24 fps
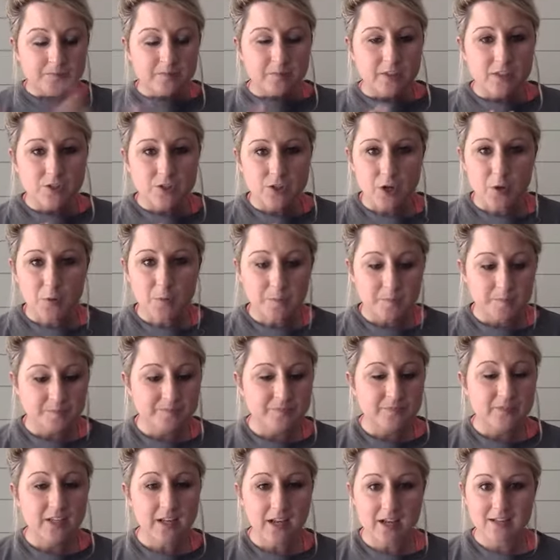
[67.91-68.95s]
So
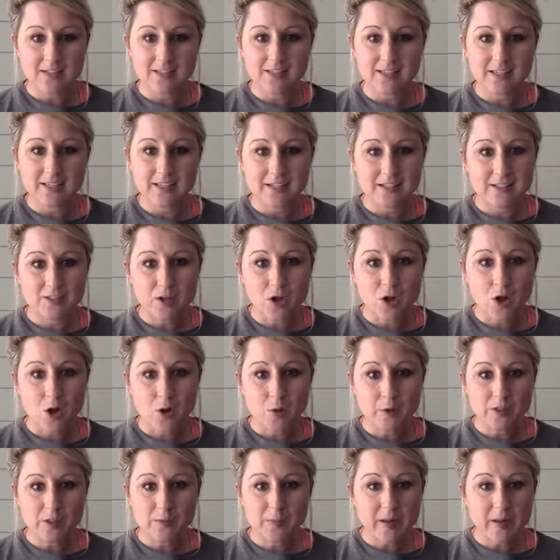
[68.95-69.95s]
yes, it is always